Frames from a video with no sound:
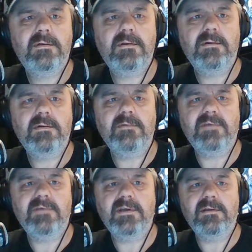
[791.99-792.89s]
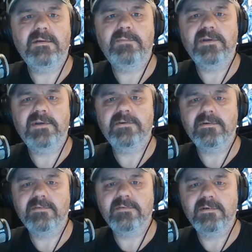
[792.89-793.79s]
I don't know if I got a good
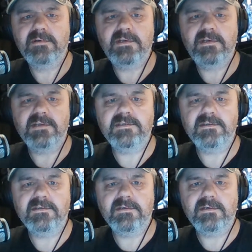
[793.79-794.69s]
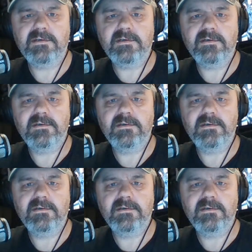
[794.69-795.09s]
picture of Kinsey or not here.